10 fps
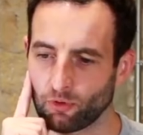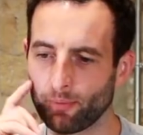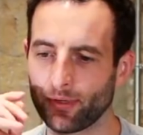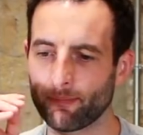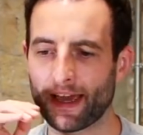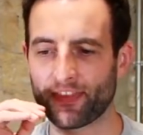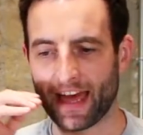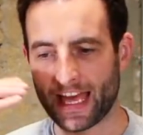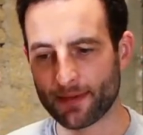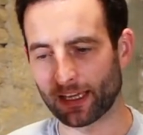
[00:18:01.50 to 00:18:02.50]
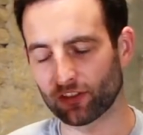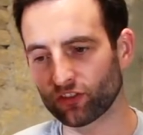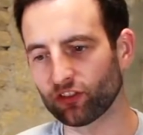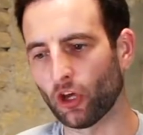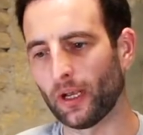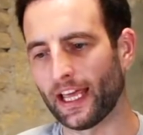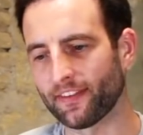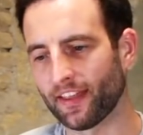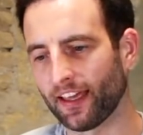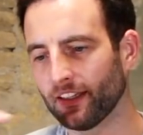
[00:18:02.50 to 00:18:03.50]
why we make the apex so
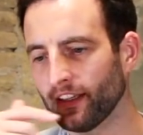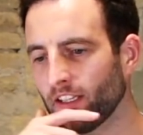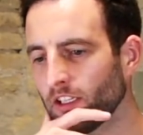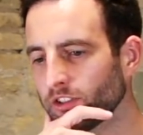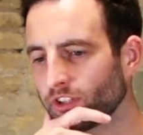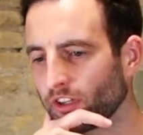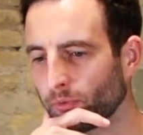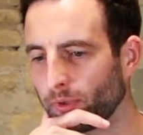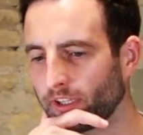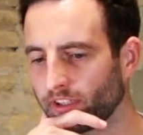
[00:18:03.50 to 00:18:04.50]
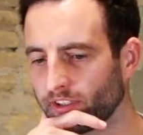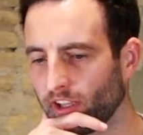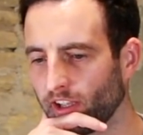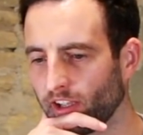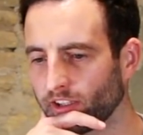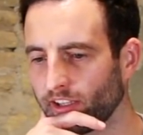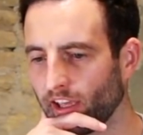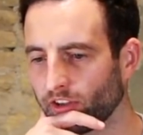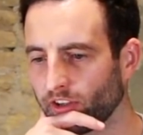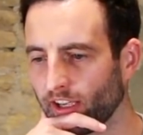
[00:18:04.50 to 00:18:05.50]
late there, so that we can get
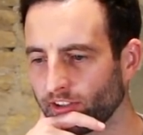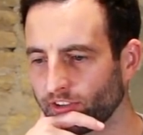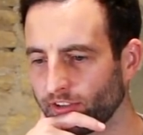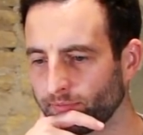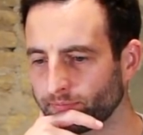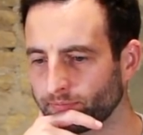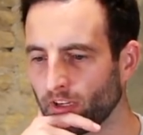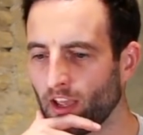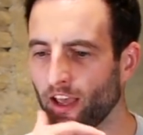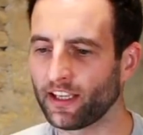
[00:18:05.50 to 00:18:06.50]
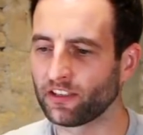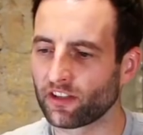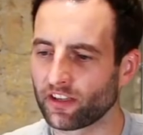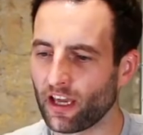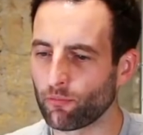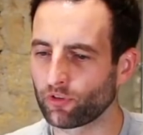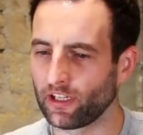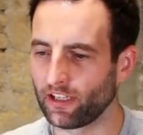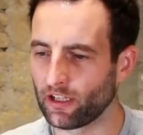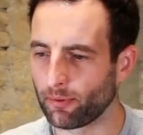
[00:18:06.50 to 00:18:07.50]
a good exit. Okay, so the camera's
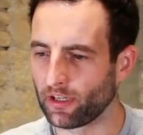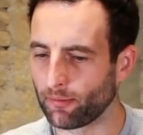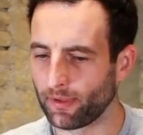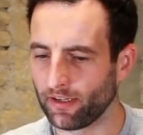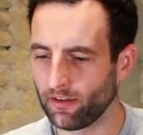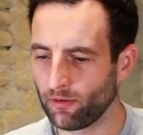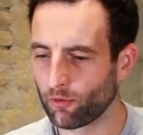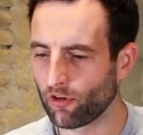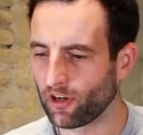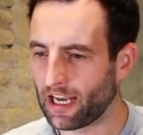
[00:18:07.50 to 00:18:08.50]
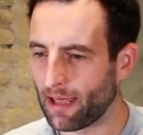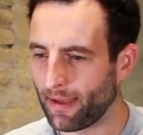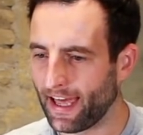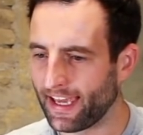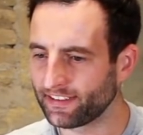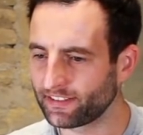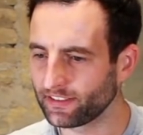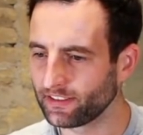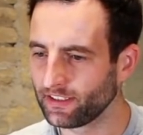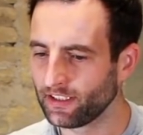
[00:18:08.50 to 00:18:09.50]
cleared up a little bit. We're on lap 8.
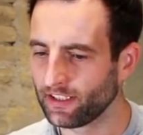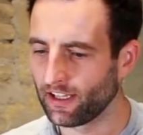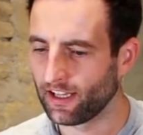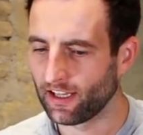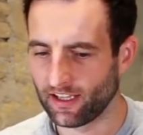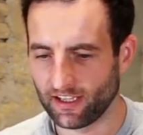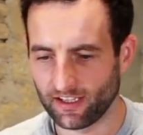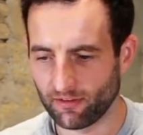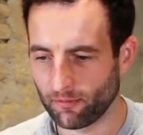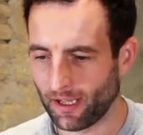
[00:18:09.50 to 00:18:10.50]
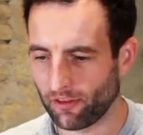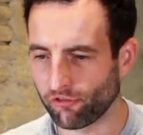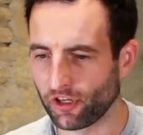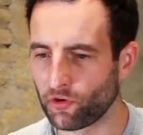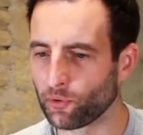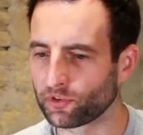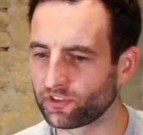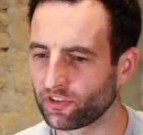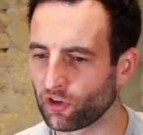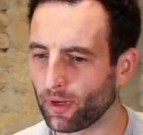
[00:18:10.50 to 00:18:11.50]
We're about 3/4
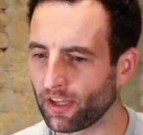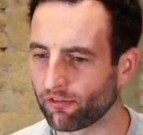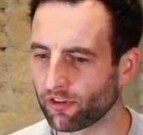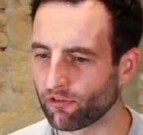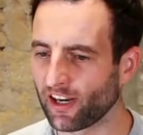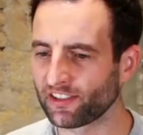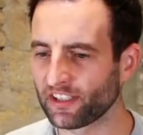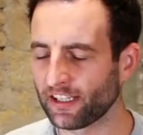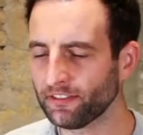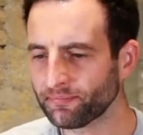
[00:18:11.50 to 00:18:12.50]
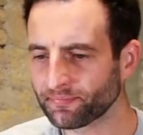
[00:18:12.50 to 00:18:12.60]
of the way through the race now.